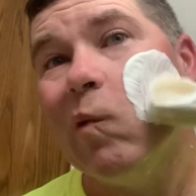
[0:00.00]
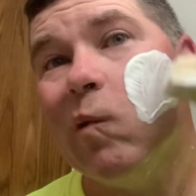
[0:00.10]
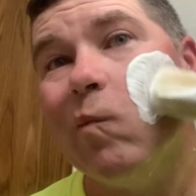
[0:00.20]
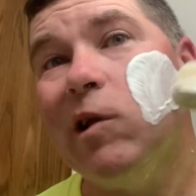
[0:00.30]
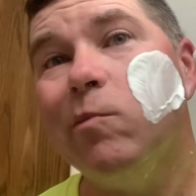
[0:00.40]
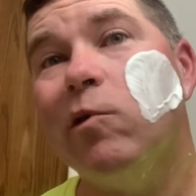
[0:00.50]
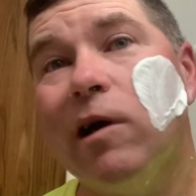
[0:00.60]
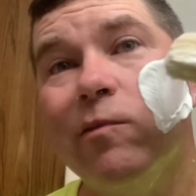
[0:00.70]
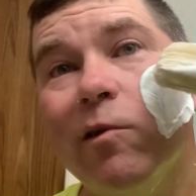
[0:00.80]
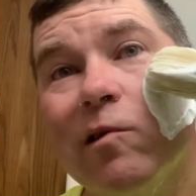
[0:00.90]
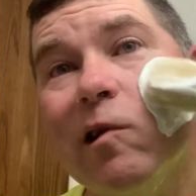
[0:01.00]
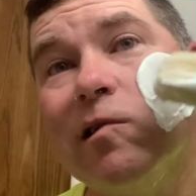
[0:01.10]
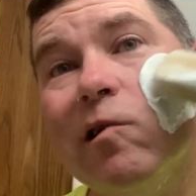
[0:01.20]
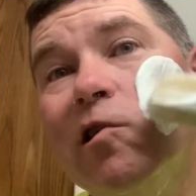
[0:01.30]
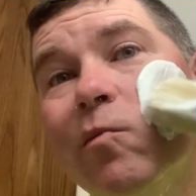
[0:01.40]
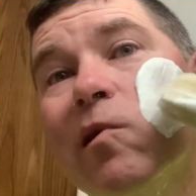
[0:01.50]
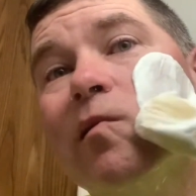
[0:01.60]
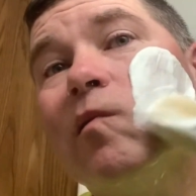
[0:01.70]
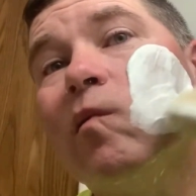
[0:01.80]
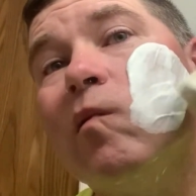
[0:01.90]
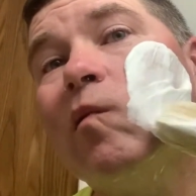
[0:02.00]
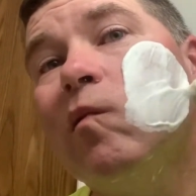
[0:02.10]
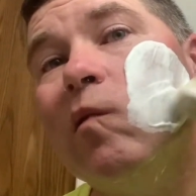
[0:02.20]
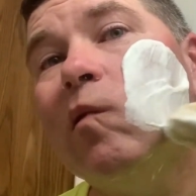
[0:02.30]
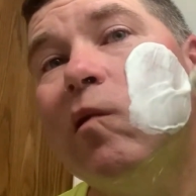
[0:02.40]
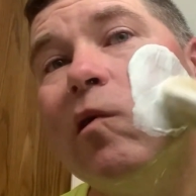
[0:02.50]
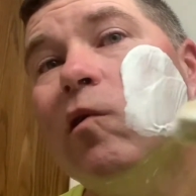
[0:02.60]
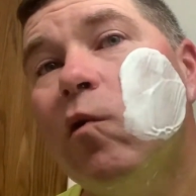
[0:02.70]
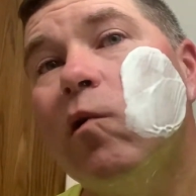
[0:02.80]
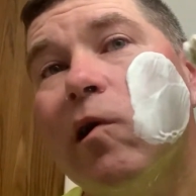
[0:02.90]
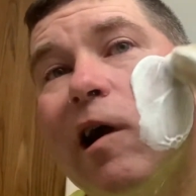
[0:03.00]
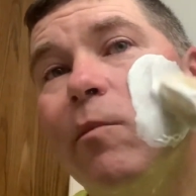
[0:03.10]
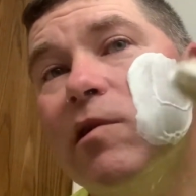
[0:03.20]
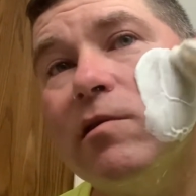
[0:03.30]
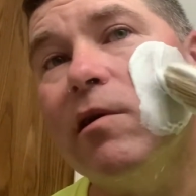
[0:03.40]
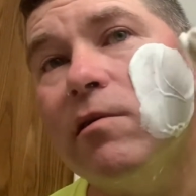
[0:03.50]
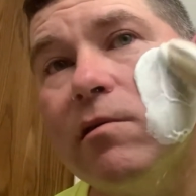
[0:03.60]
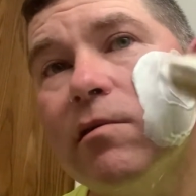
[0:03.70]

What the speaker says: People have no sense of humor or common sense.